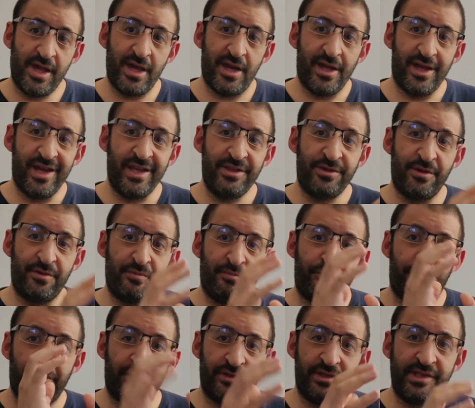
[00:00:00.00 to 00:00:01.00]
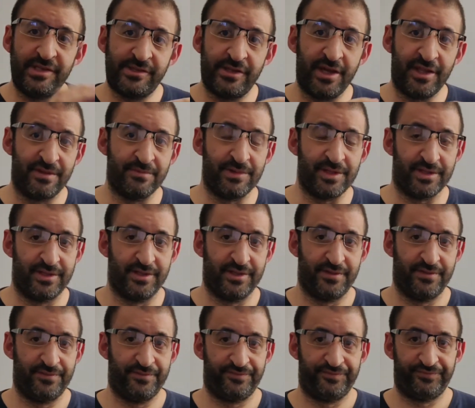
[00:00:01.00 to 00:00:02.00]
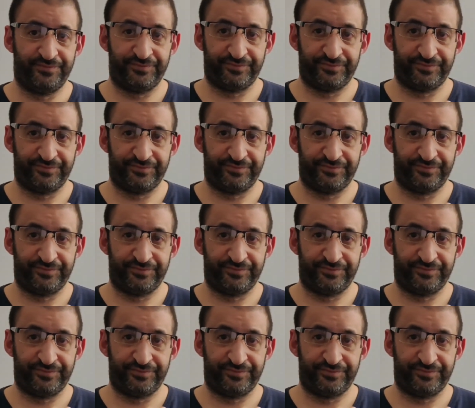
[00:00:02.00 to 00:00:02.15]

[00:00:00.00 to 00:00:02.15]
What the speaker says: here in the body statement,